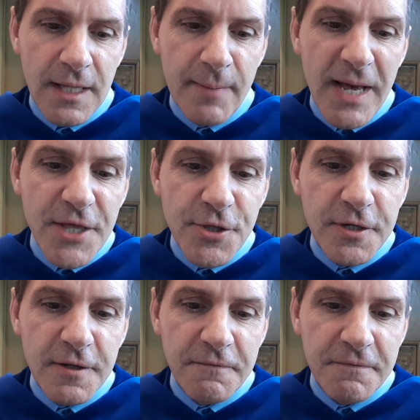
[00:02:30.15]

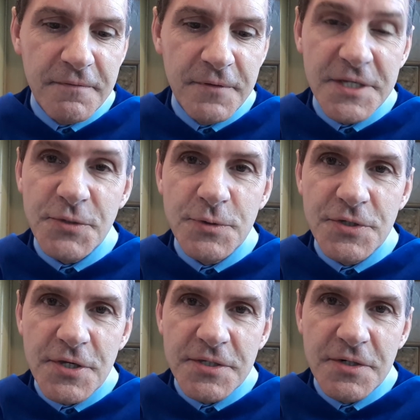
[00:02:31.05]
Imagine if this was
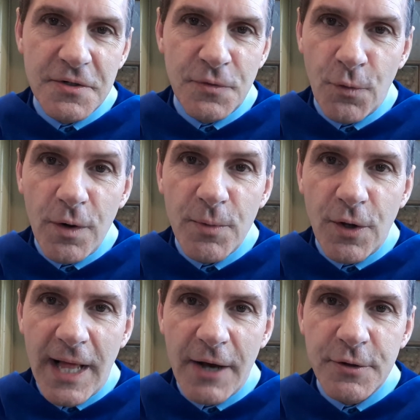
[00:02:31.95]
just
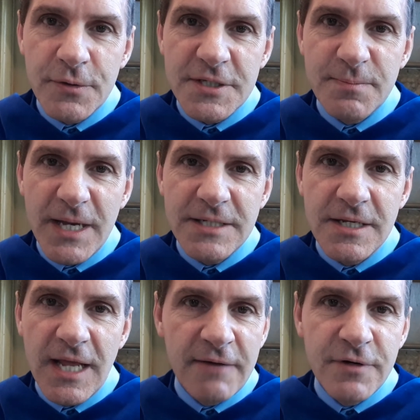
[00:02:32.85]
normal, how you
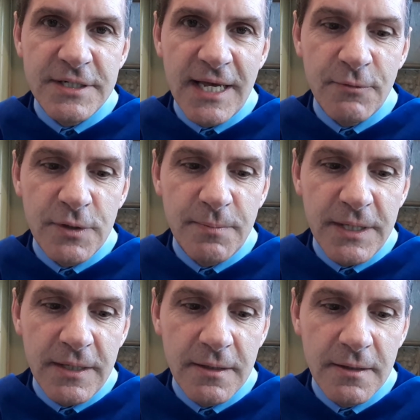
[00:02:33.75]
expected every day would
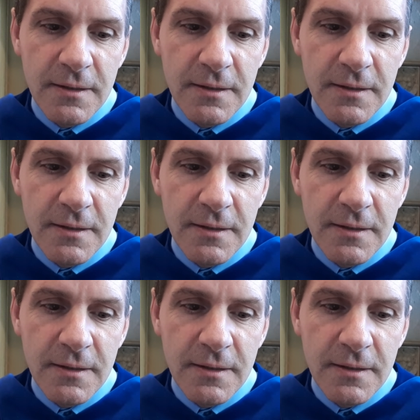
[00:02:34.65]
be.